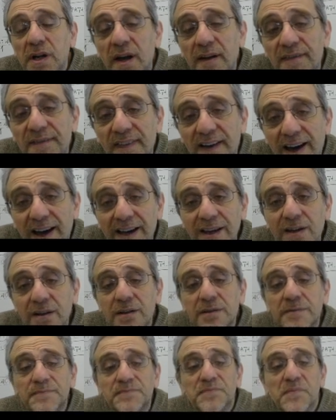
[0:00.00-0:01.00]
a
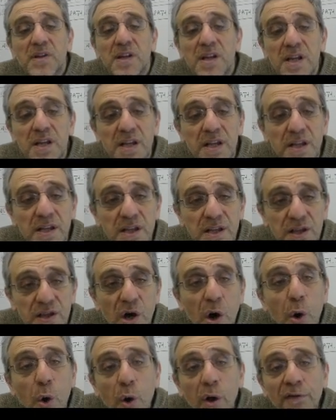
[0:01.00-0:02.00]
file,
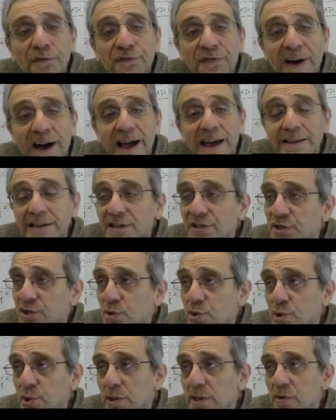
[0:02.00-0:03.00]
the whole file is
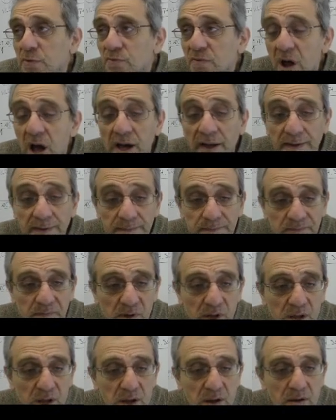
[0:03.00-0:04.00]
usually run.
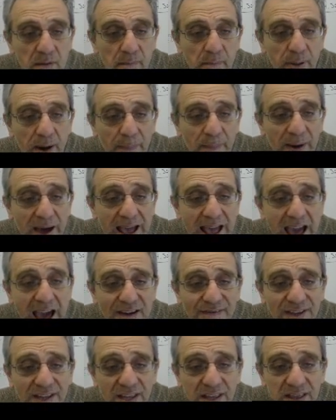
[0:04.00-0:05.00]
But by
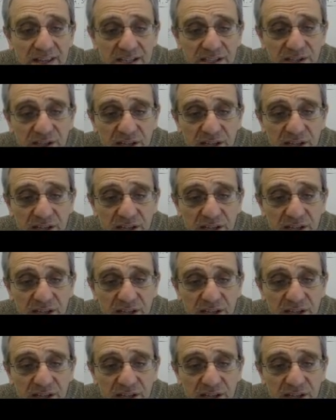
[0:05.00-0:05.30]
having this